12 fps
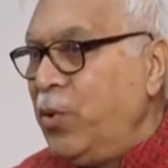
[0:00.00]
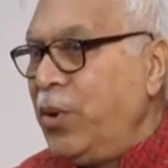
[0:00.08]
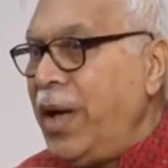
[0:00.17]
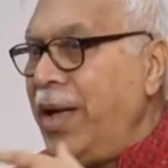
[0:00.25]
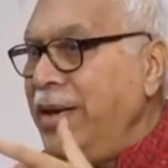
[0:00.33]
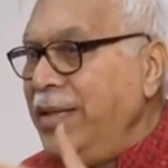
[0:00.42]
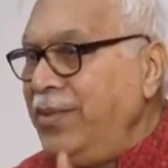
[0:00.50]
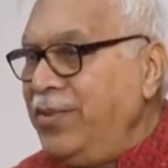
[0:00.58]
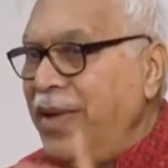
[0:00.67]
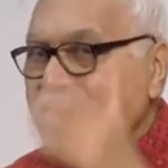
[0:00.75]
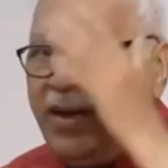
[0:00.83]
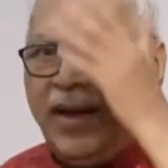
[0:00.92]
Quran is
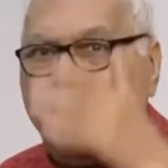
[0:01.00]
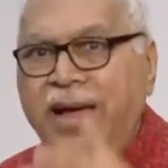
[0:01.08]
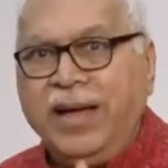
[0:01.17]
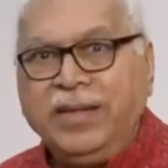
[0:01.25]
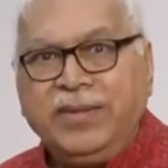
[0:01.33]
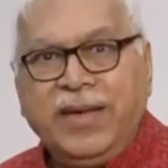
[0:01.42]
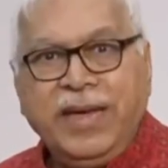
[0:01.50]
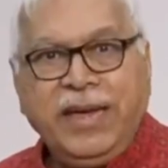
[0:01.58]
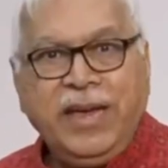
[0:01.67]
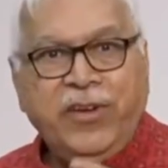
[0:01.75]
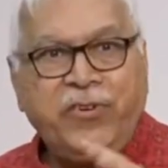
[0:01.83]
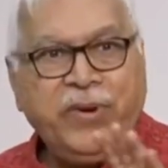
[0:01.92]
saying, Allah is
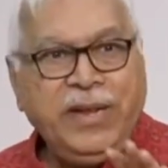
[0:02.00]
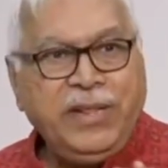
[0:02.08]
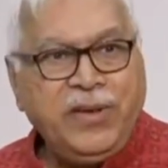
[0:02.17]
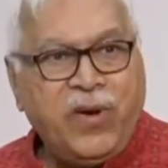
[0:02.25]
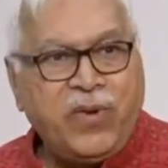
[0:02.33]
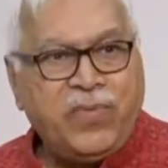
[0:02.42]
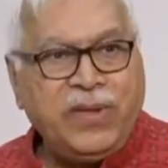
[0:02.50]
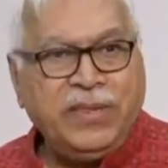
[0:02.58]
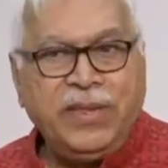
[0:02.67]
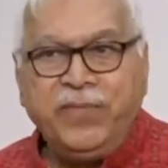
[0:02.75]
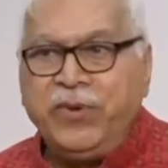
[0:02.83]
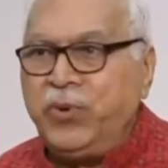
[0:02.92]
saying, treat the
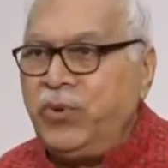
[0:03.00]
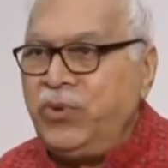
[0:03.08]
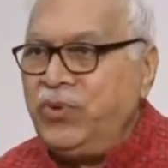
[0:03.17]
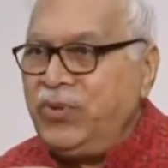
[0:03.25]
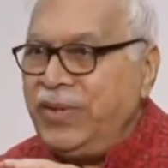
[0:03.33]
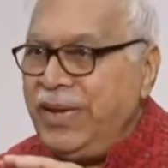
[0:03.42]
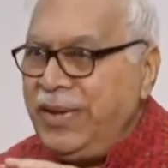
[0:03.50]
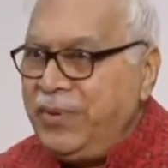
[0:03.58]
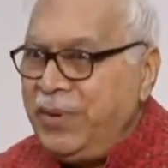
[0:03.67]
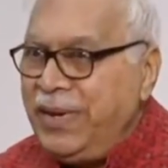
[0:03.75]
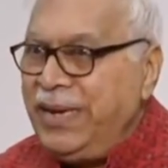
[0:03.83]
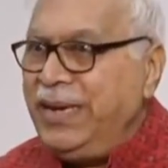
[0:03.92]
orphans and widows
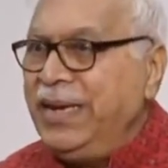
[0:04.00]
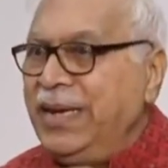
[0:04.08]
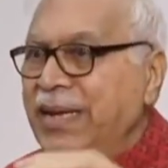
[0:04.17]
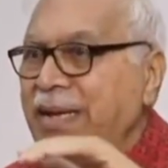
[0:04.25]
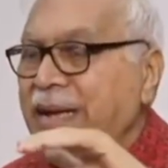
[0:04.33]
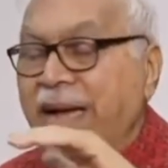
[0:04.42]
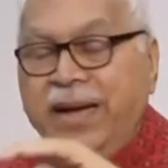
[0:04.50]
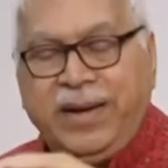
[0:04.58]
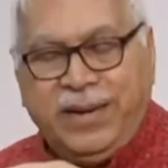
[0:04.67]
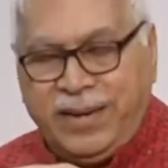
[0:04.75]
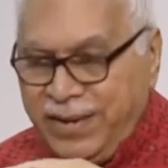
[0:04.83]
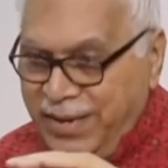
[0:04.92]
equally, uh,
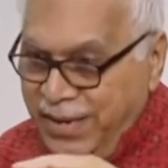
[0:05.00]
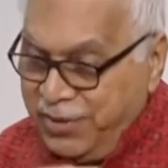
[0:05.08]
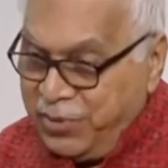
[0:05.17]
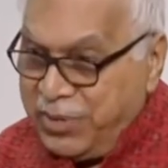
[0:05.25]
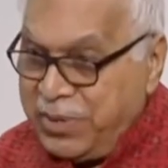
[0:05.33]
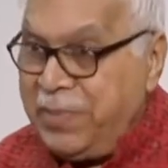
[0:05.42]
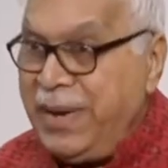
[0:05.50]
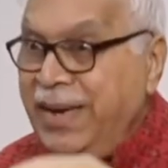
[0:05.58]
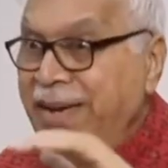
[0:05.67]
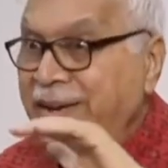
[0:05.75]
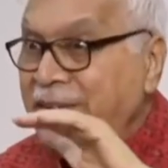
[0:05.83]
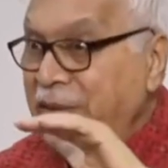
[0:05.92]
uh,
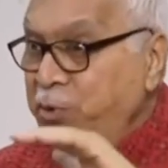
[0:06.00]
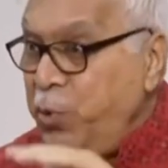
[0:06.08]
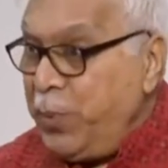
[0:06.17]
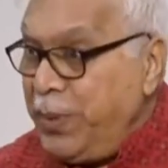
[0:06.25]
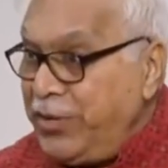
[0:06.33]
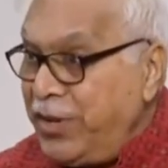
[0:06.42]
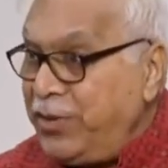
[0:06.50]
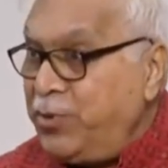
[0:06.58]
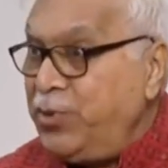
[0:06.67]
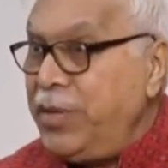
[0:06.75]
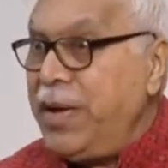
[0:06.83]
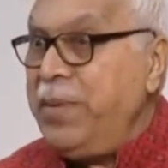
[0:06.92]
equitably, you be just
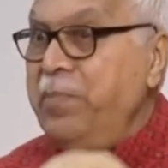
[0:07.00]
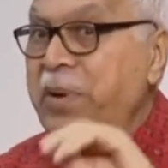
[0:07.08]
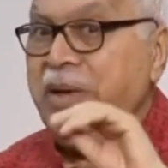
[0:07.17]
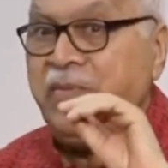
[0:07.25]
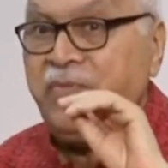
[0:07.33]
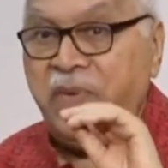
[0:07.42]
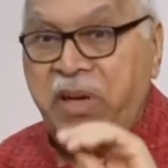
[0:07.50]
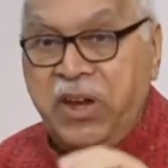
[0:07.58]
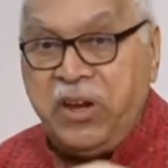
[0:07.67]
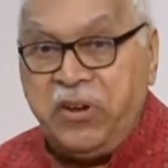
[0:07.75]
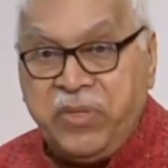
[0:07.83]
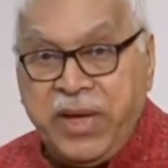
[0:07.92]
to them, be
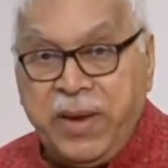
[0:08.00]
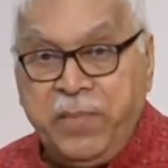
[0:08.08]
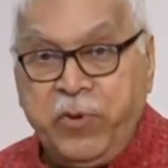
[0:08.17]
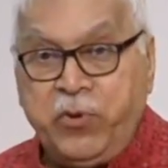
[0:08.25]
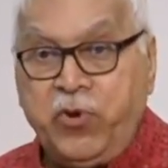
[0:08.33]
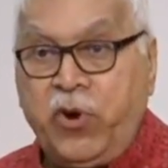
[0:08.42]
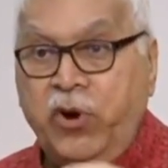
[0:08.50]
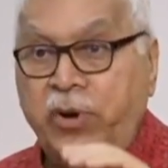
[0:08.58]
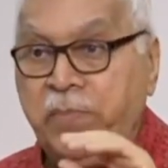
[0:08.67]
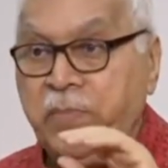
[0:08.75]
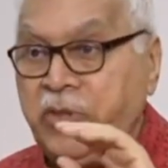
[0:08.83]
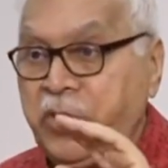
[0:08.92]
fair to them, do
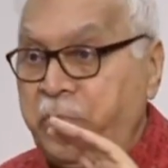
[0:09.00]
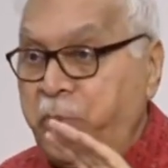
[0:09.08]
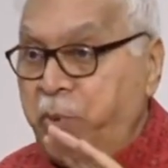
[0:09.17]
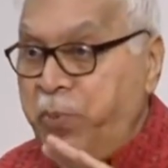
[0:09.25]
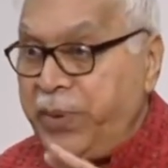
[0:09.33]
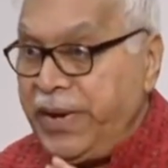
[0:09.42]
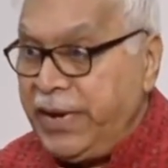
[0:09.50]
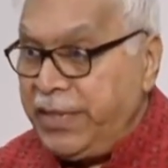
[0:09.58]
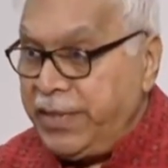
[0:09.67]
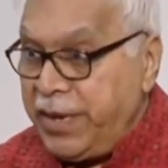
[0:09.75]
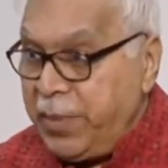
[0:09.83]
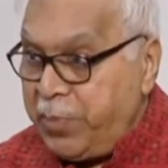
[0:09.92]
not
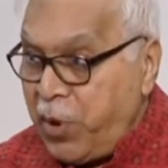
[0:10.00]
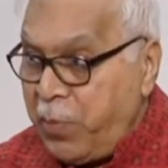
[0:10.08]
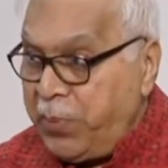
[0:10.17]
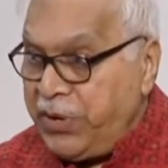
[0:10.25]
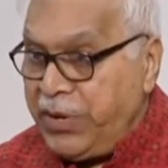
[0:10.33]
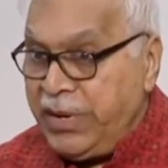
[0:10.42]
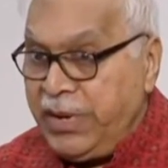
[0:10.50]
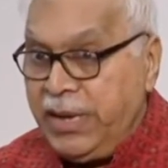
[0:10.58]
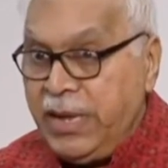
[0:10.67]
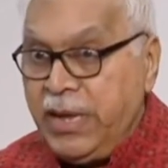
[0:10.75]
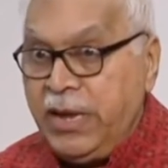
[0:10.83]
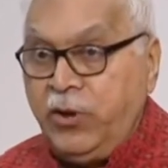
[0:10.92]
misappropriate their
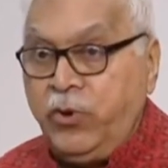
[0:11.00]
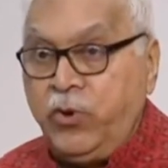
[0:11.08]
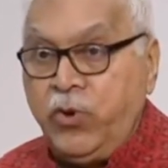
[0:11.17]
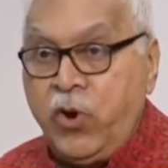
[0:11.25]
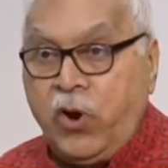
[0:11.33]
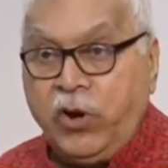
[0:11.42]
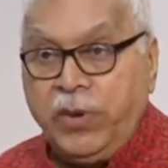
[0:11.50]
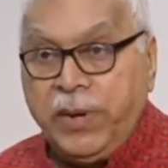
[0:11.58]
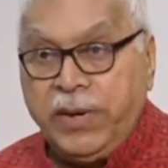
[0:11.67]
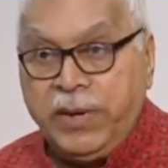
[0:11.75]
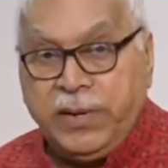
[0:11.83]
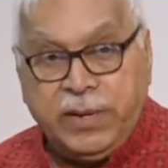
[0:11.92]
property, do not
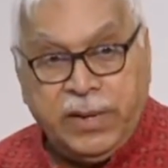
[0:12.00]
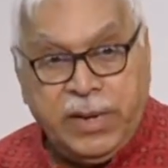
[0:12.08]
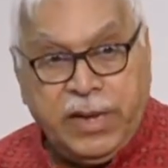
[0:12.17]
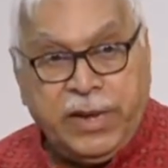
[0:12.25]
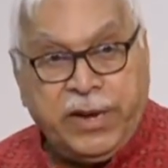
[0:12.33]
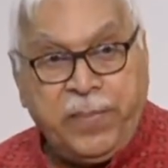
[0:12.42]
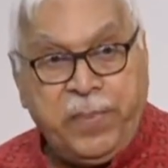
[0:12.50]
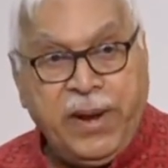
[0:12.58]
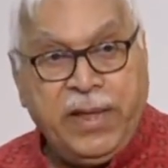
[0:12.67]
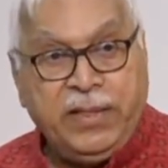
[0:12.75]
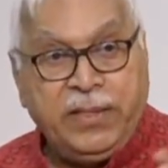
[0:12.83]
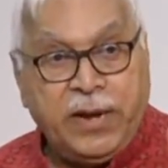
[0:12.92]
uh,
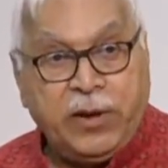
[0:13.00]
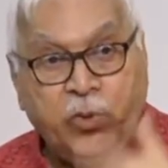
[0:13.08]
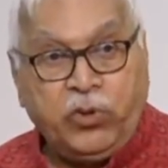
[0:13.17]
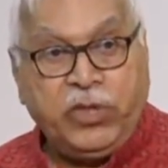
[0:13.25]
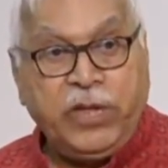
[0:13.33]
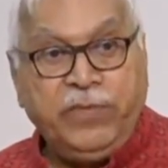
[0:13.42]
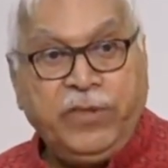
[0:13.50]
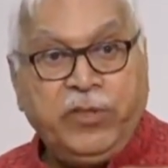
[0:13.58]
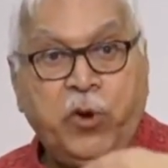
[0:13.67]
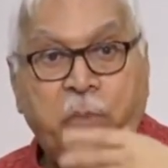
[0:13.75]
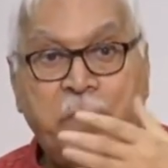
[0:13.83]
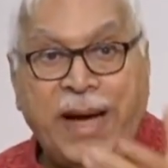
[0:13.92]
replace their good thing with
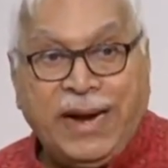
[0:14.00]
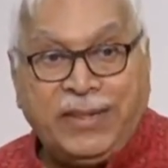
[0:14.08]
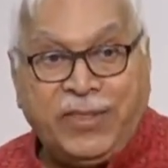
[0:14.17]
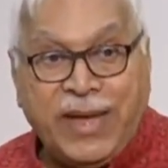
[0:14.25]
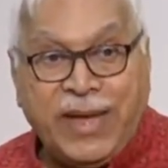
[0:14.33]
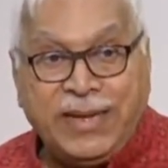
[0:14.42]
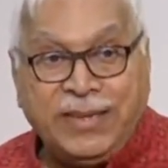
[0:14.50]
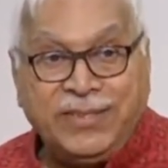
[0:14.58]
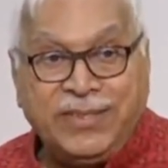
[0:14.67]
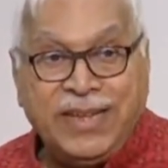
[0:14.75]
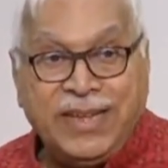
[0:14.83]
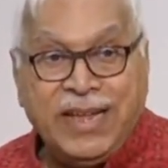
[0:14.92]
your bad
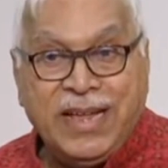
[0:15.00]
things,